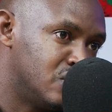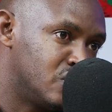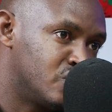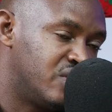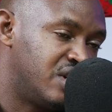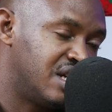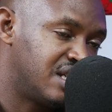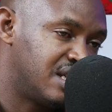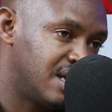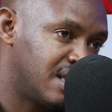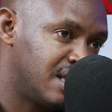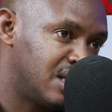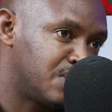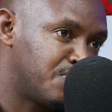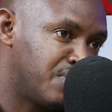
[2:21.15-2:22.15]
to undertake
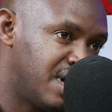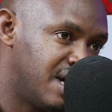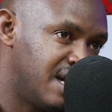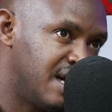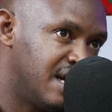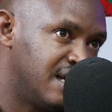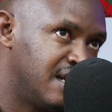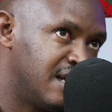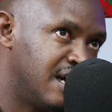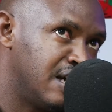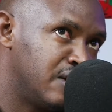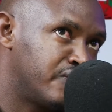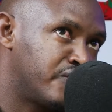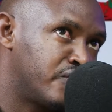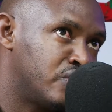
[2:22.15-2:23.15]
this plan, and
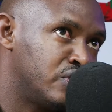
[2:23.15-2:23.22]
it